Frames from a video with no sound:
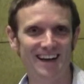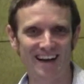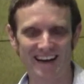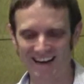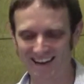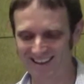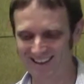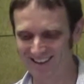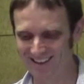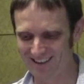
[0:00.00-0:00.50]

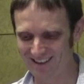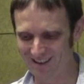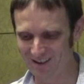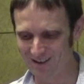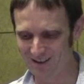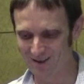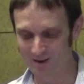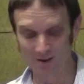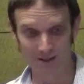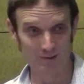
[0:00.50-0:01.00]
And
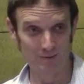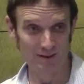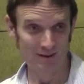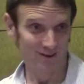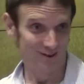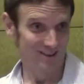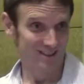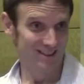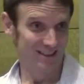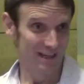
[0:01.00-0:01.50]
so I spent
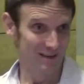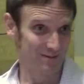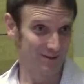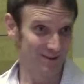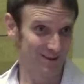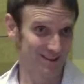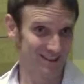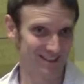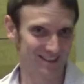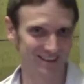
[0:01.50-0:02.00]
all this time
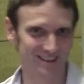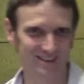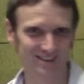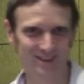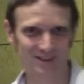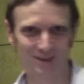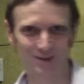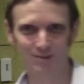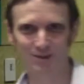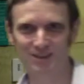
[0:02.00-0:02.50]
on
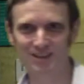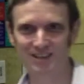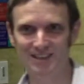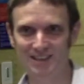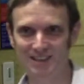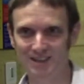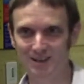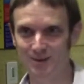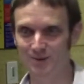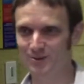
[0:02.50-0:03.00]
this machine,
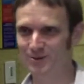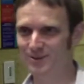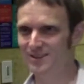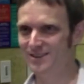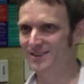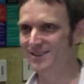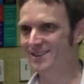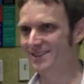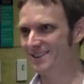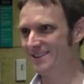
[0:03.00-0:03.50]
and no
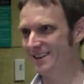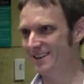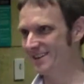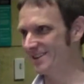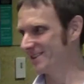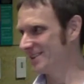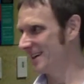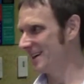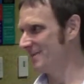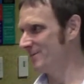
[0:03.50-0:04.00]
one at
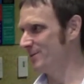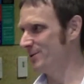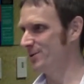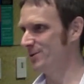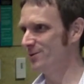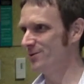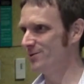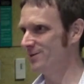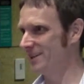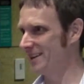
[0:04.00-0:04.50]
the time
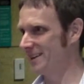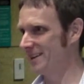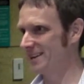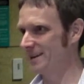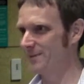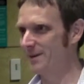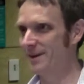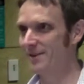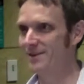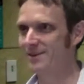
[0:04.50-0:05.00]
knew anything
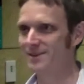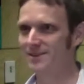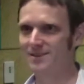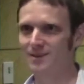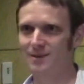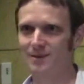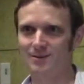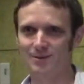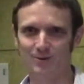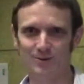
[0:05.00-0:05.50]
about this.
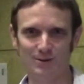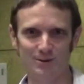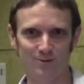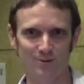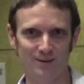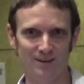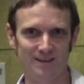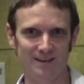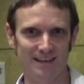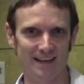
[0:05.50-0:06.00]
So I was the only
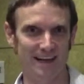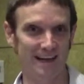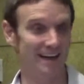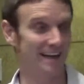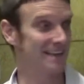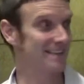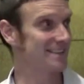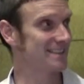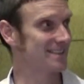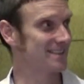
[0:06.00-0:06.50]
one that had
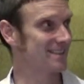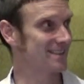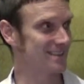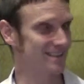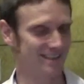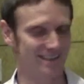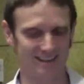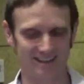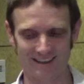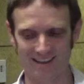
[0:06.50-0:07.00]
access to this
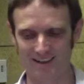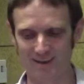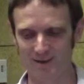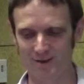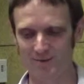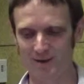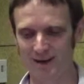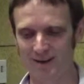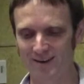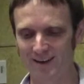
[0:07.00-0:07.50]
thing that I knew
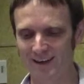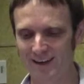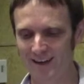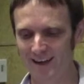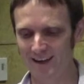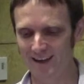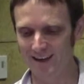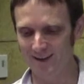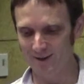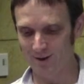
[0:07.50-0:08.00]
about.
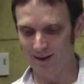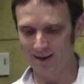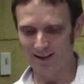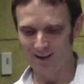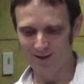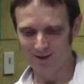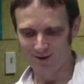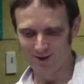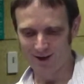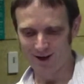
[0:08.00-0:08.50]
So I had
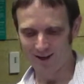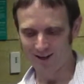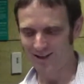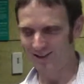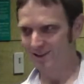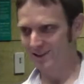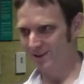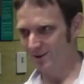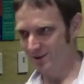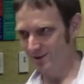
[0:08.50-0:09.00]
to log
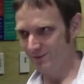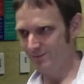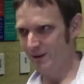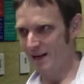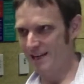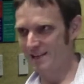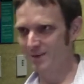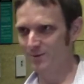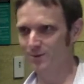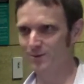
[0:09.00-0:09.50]
in, a
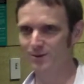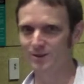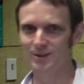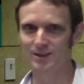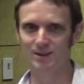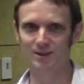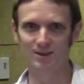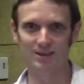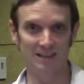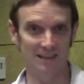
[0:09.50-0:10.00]
password,
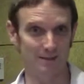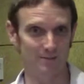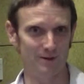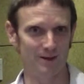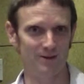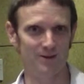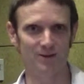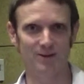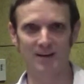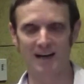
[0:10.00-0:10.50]
and you could
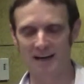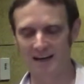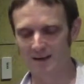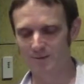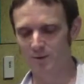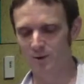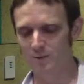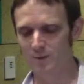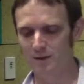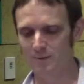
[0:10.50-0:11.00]
email, and you could
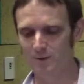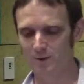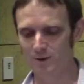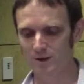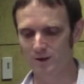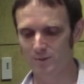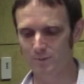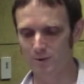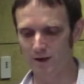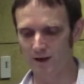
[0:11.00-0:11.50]
IM with people,
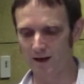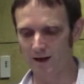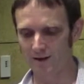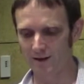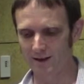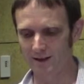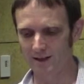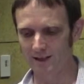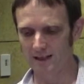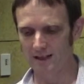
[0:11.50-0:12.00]
you could play
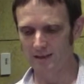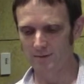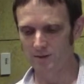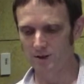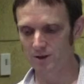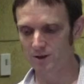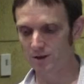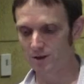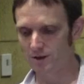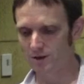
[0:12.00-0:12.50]
online games,
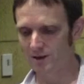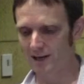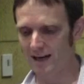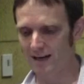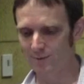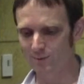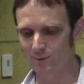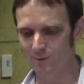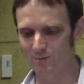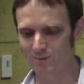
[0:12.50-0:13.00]
you could go to
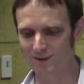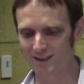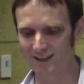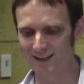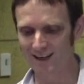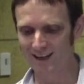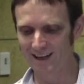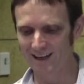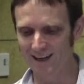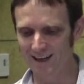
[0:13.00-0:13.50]
chat rooms.
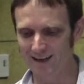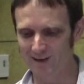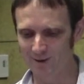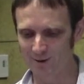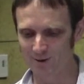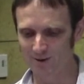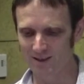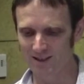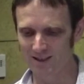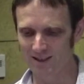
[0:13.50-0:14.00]
And it was
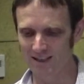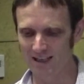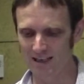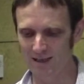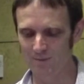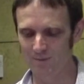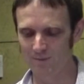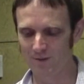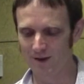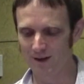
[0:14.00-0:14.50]
during this
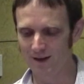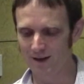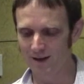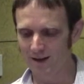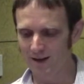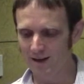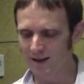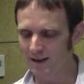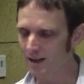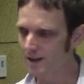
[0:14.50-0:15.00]
time
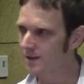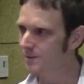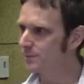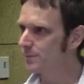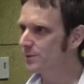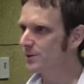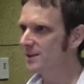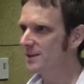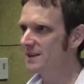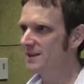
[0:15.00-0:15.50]
I got
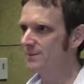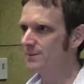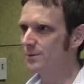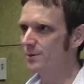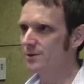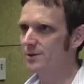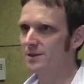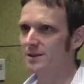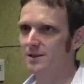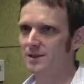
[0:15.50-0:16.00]
completely
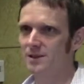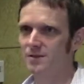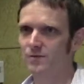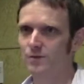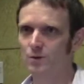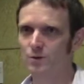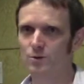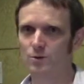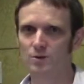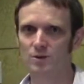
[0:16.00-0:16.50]
immersed in this
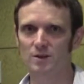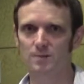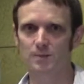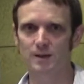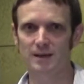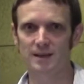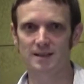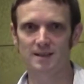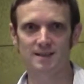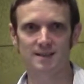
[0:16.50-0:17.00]
virtual
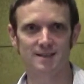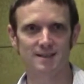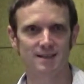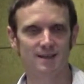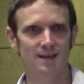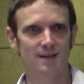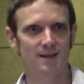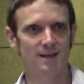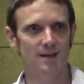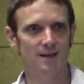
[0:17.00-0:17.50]
space
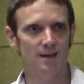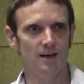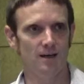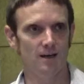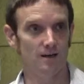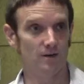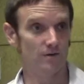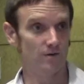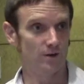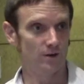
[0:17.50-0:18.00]

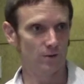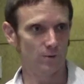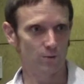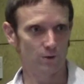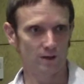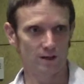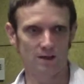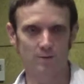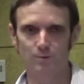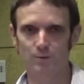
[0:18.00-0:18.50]
of
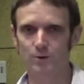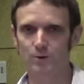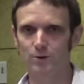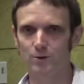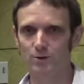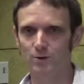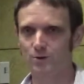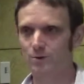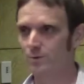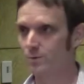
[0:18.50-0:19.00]
what a
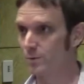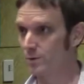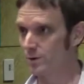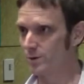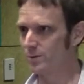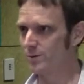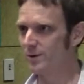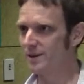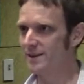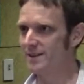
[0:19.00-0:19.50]
computer
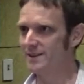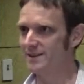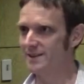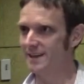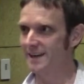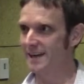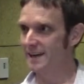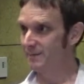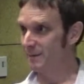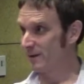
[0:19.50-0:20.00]
world was.
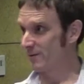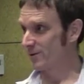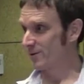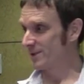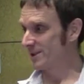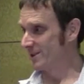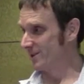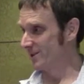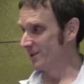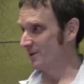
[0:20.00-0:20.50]
And I had my
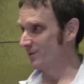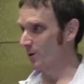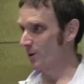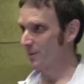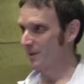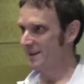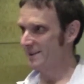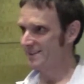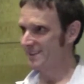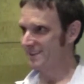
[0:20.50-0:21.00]
first internet
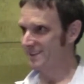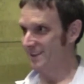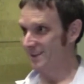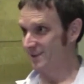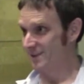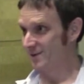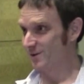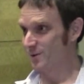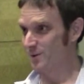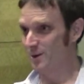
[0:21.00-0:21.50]
romance at the
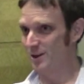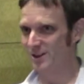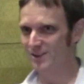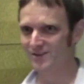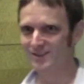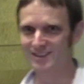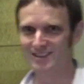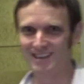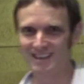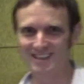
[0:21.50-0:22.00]
age of
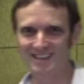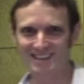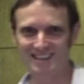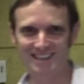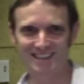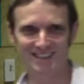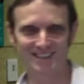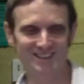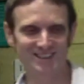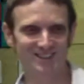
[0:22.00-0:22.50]
12 in
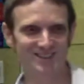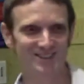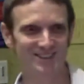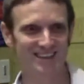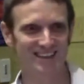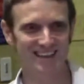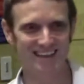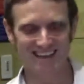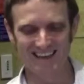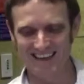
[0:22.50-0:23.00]
1982.
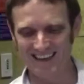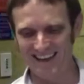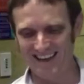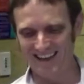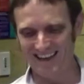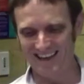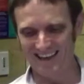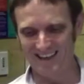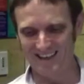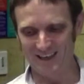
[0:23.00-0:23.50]

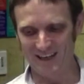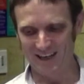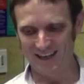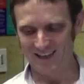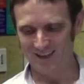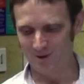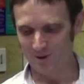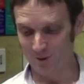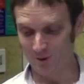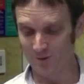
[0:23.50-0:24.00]
And I
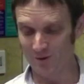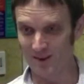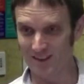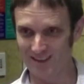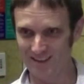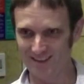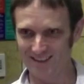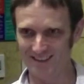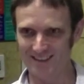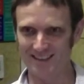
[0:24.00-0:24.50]
had a
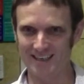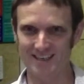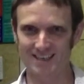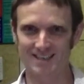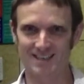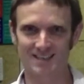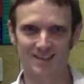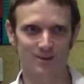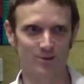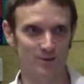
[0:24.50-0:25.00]
girlfriend in
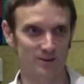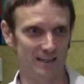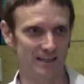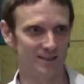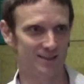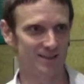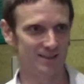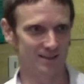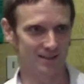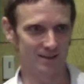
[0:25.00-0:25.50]
Texas who was
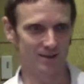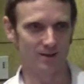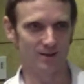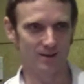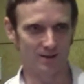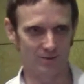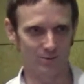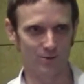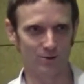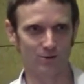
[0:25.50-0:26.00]
actually
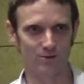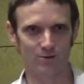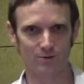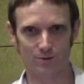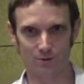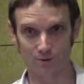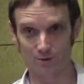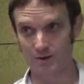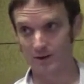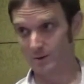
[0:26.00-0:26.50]
a real
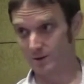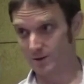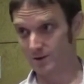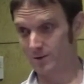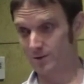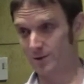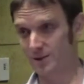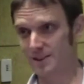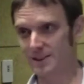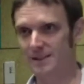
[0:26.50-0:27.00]
girl that was
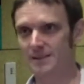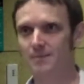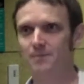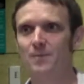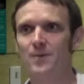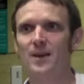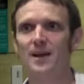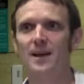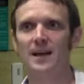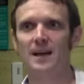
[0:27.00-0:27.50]
13.
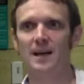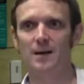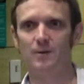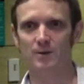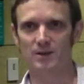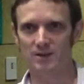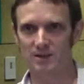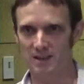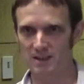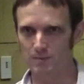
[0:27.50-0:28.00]
And
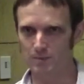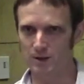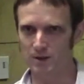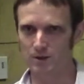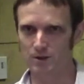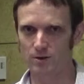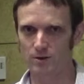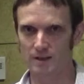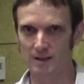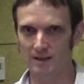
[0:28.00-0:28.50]
we exchanged
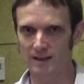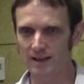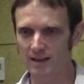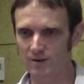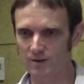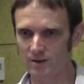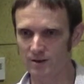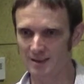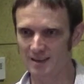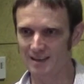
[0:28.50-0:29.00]
pictures and
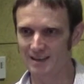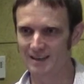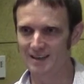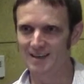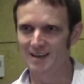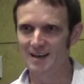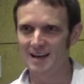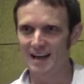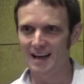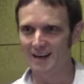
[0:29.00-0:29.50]
letters,
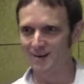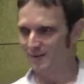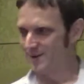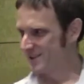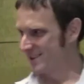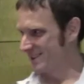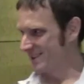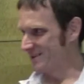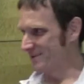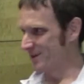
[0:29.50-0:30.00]
and it
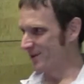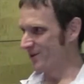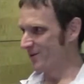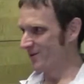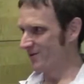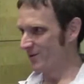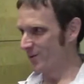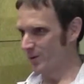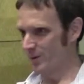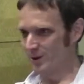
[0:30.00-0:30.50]
wasn't some
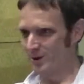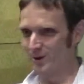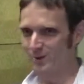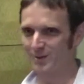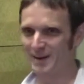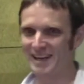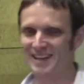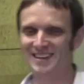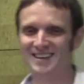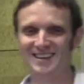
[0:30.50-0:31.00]
old 40-year-old
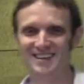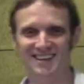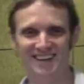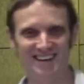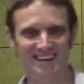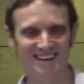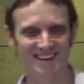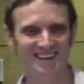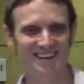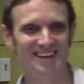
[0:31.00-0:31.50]
man.
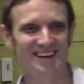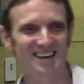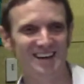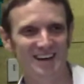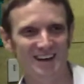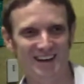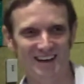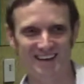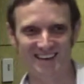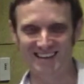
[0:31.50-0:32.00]

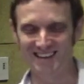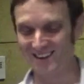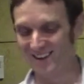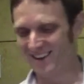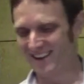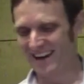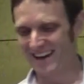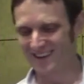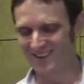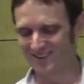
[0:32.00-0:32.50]

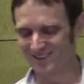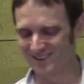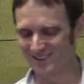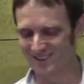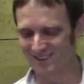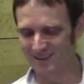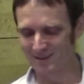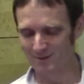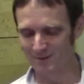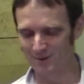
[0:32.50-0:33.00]
Either that or
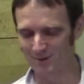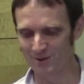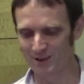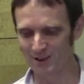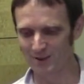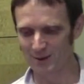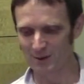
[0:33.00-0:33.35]
something really